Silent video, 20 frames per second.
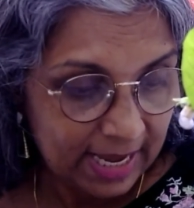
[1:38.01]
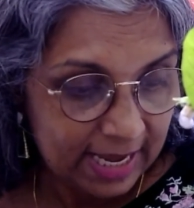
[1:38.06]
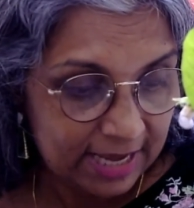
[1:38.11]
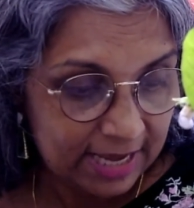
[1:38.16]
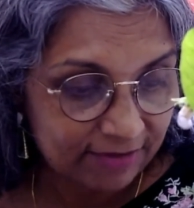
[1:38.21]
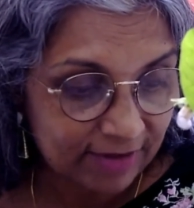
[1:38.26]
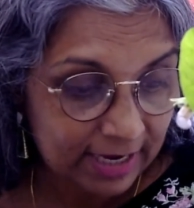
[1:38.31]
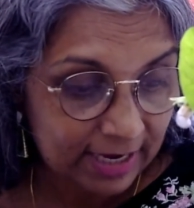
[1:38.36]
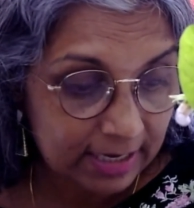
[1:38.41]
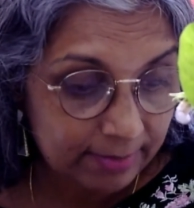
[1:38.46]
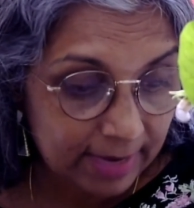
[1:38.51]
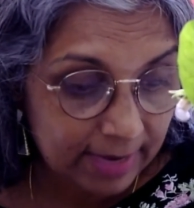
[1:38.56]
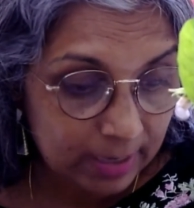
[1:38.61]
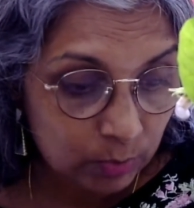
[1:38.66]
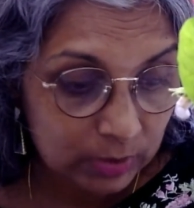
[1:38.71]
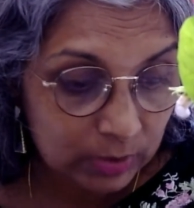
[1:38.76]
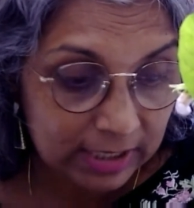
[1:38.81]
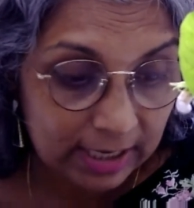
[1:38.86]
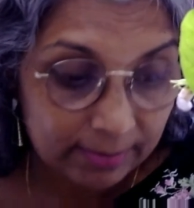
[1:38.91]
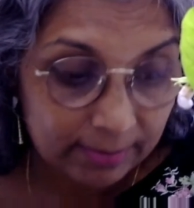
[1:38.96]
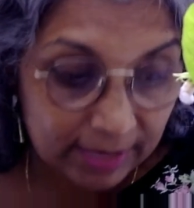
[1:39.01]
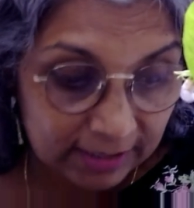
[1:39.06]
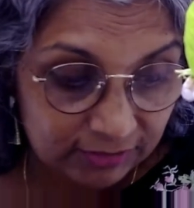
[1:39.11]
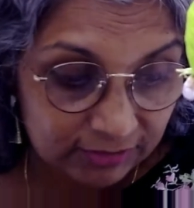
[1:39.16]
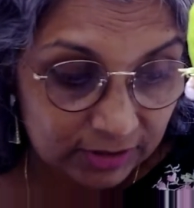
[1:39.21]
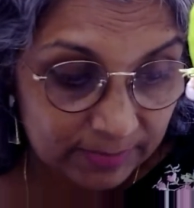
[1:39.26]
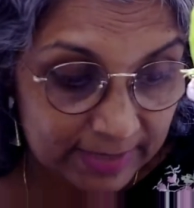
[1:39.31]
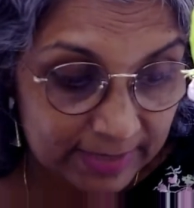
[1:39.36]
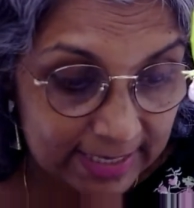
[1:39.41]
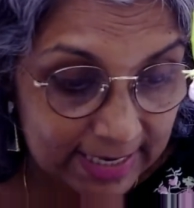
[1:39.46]
If any man would come
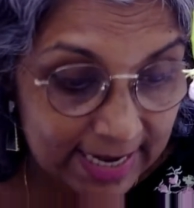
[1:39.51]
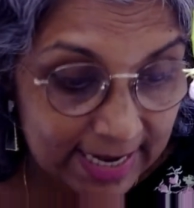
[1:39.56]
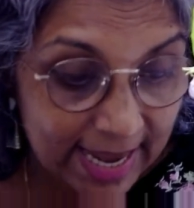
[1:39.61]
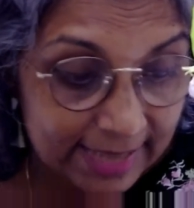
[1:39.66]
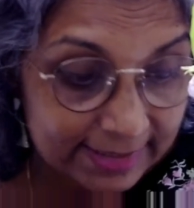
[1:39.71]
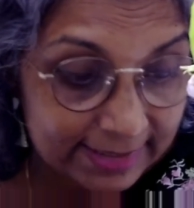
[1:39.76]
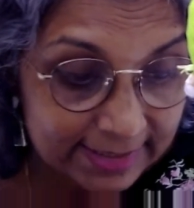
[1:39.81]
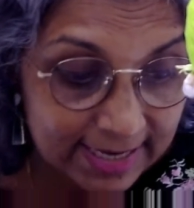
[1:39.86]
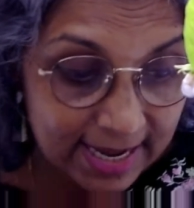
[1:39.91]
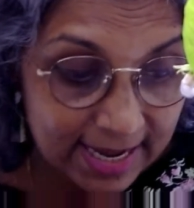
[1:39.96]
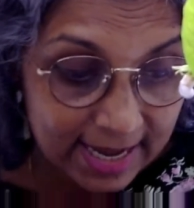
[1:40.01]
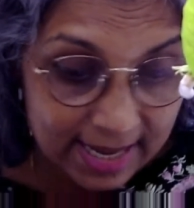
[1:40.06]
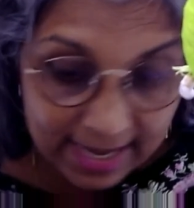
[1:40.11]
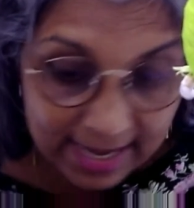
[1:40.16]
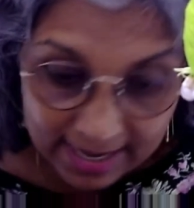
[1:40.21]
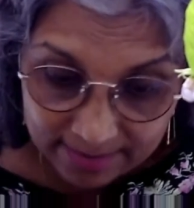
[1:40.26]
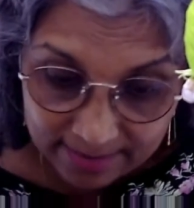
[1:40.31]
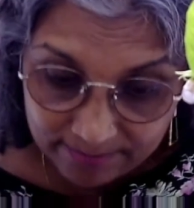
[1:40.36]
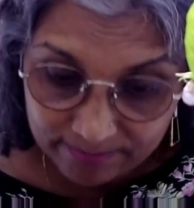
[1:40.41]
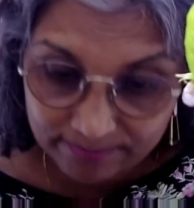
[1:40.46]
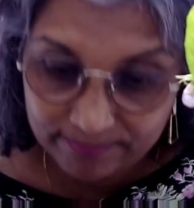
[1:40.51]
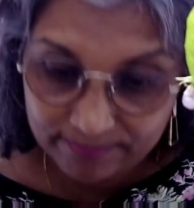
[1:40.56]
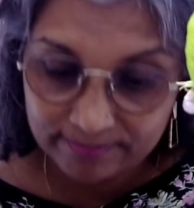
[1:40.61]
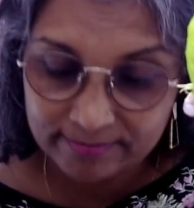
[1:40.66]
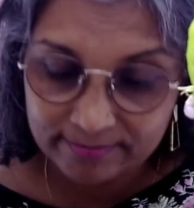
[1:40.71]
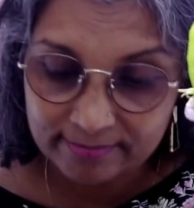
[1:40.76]
after me, let him